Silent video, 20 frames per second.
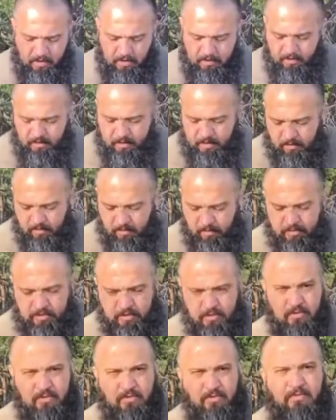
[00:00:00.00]
number
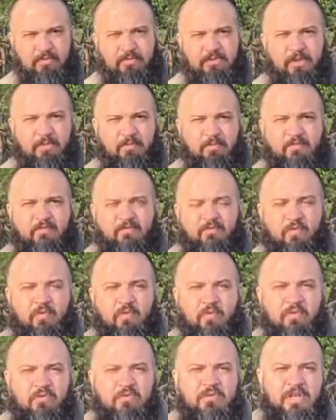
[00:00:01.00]
2s, number
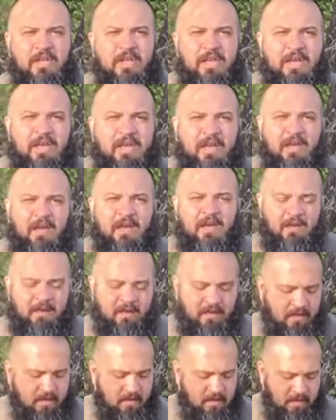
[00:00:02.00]
4s,
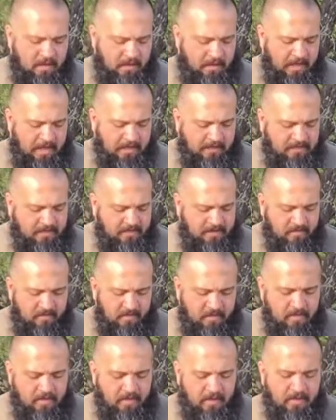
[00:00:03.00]
lots of
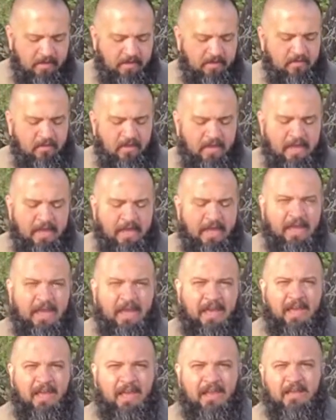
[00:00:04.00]
different things,
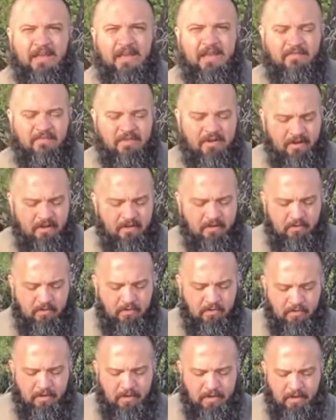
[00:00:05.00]
and even
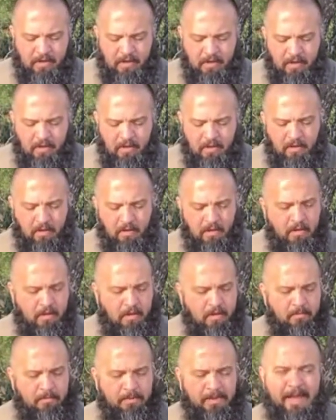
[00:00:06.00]
including
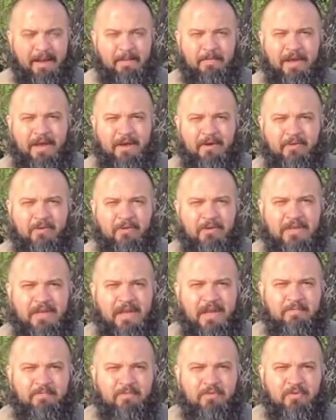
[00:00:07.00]
black powder
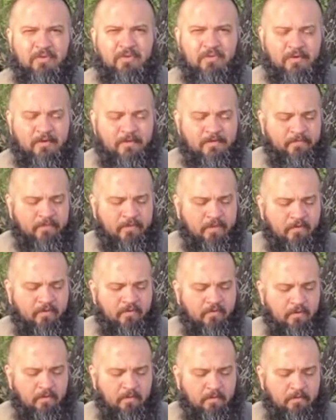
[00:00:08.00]
adapter
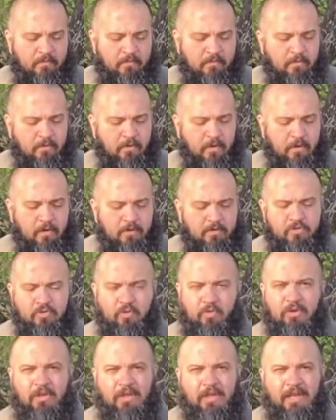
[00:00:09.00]
from
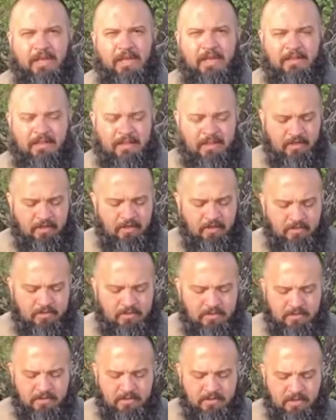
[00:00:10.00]
Short Lane that
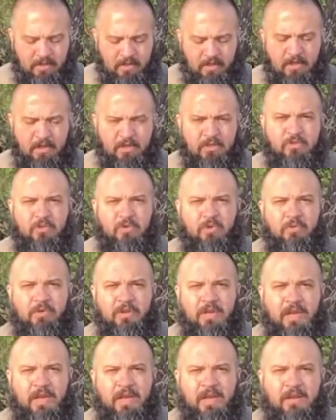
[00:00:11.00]
uses
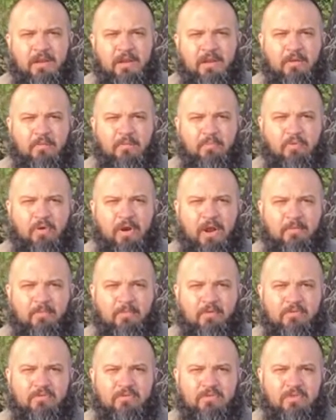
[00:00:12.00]
209
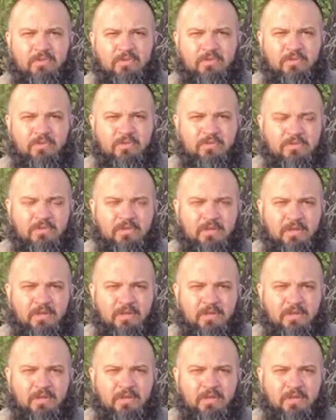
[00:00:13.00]
primers to use